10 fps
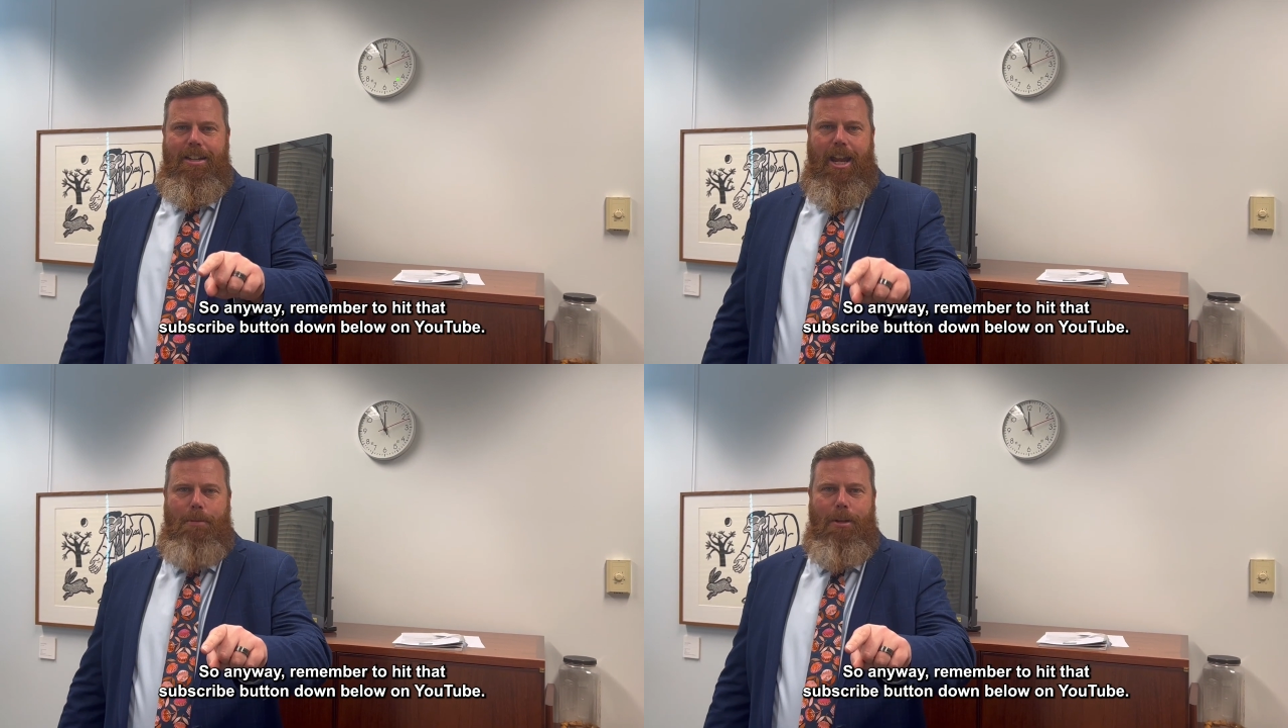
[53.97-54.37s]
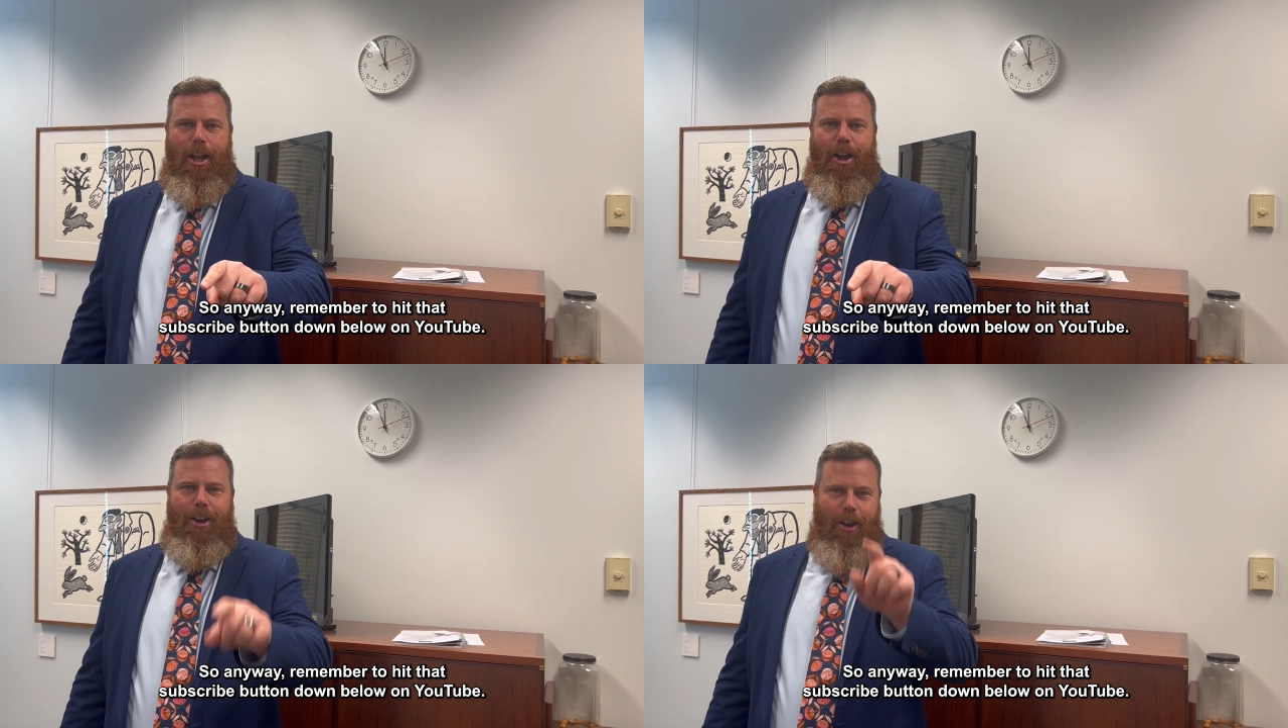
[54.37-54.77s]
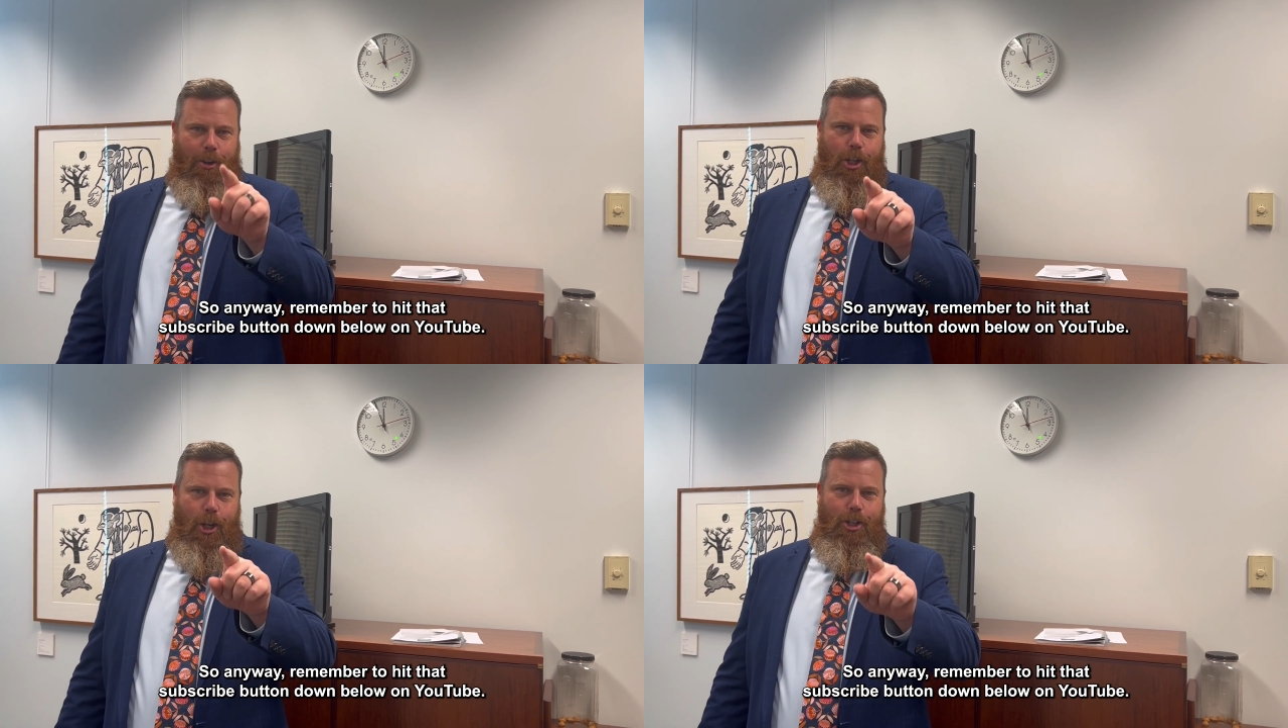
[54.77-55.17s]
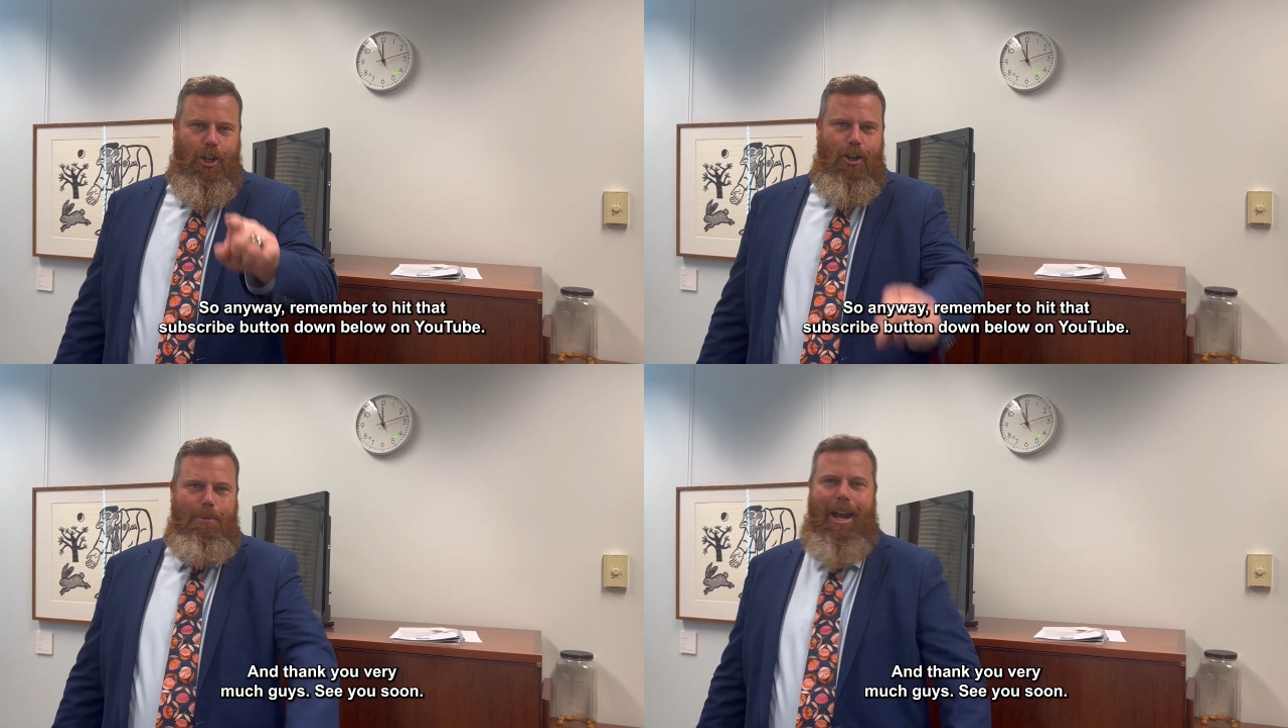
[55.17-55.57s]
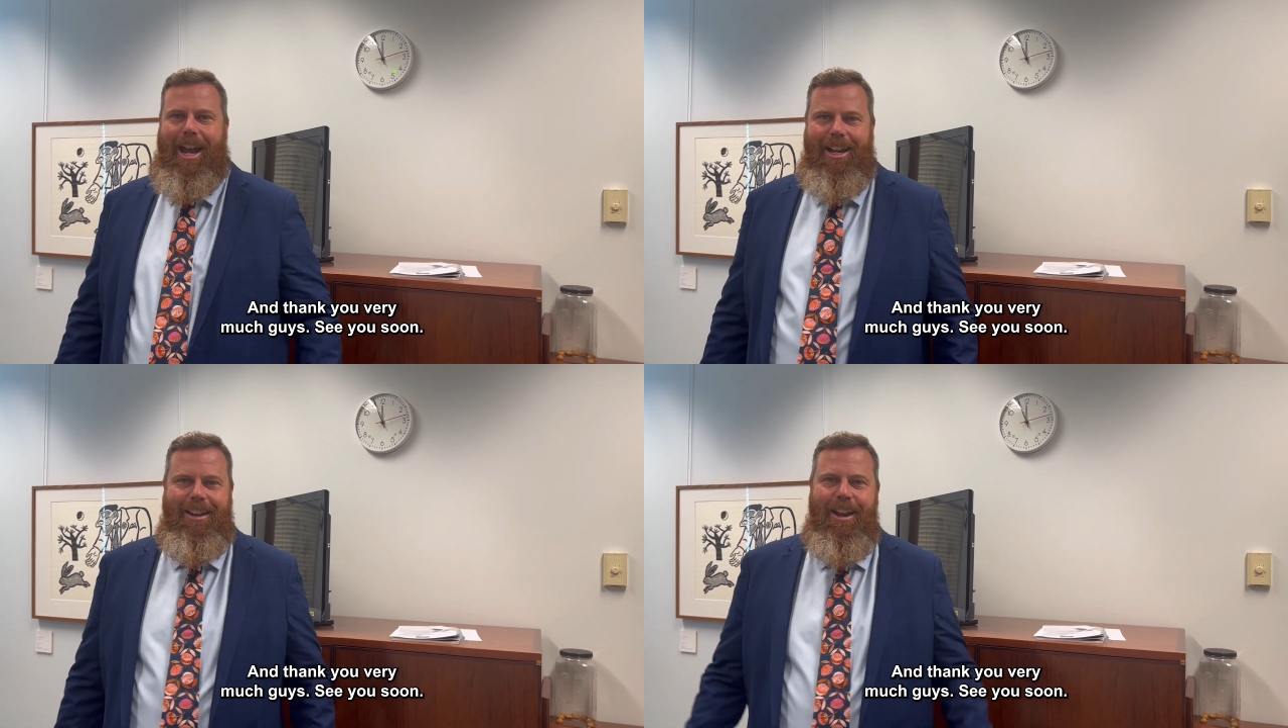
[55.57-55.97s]
down below on YouTube,
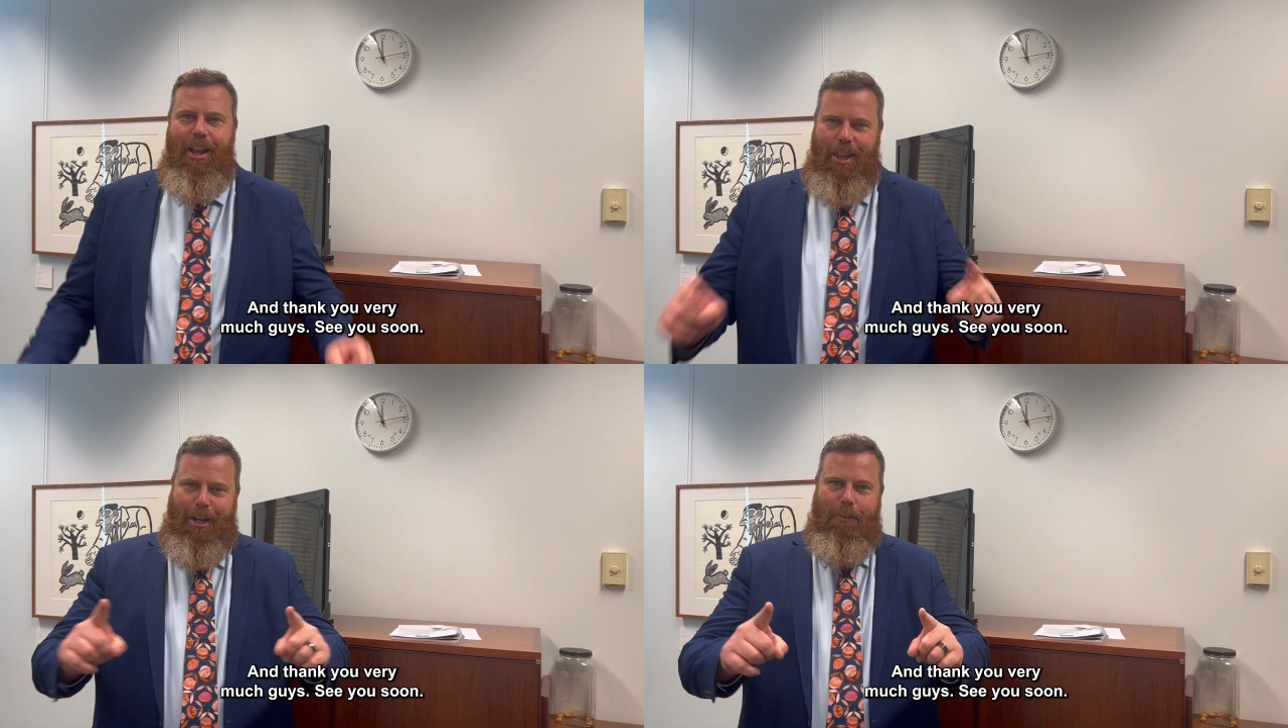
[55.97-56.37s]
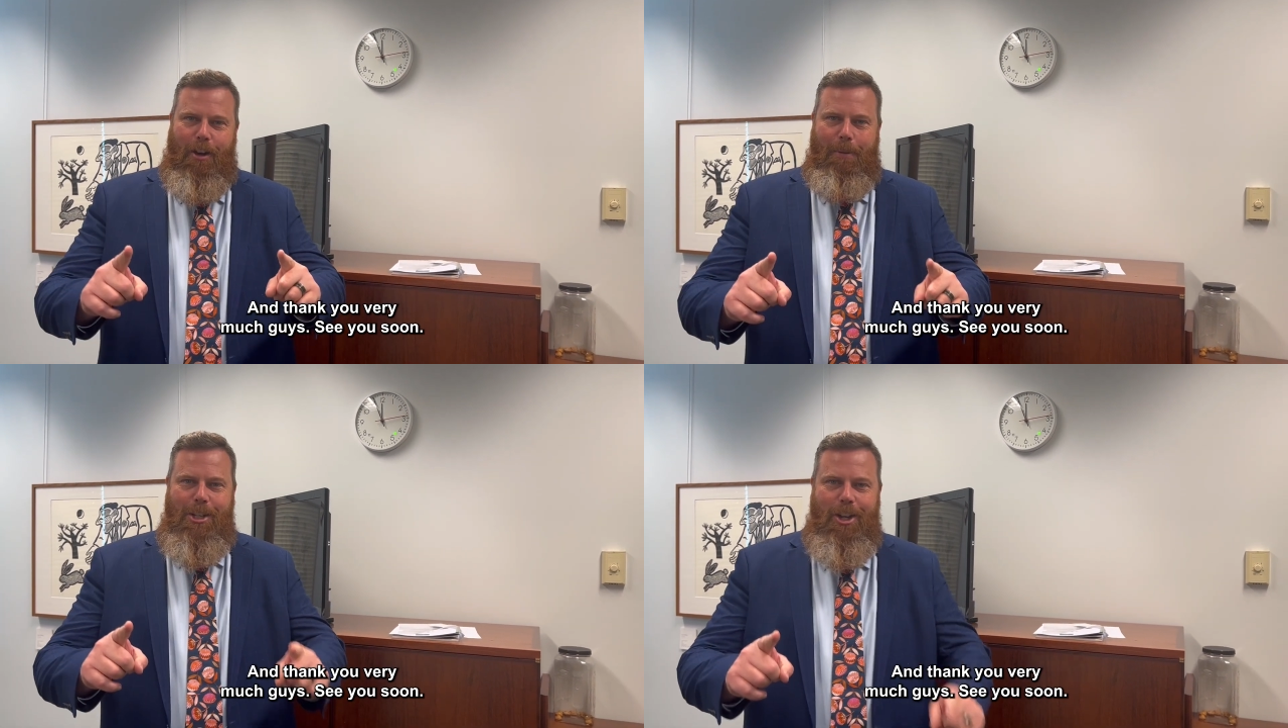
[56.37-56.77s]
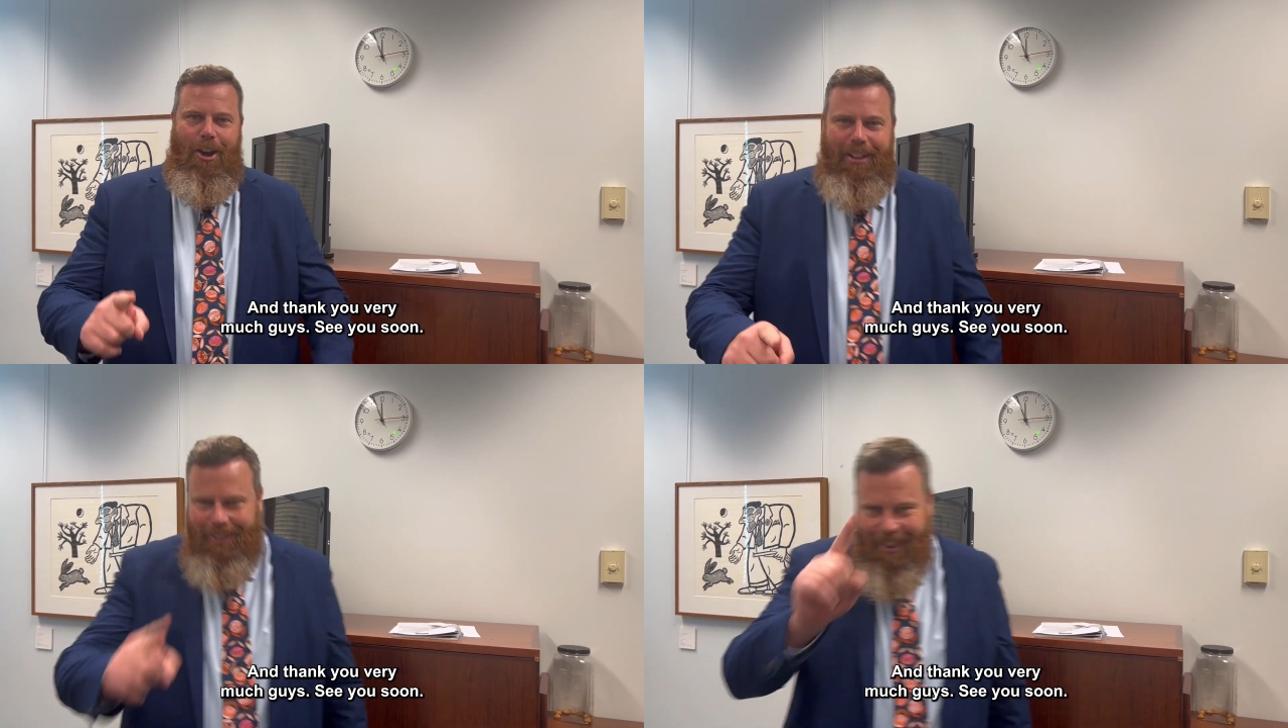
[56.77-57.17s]
and thank you very much, guys.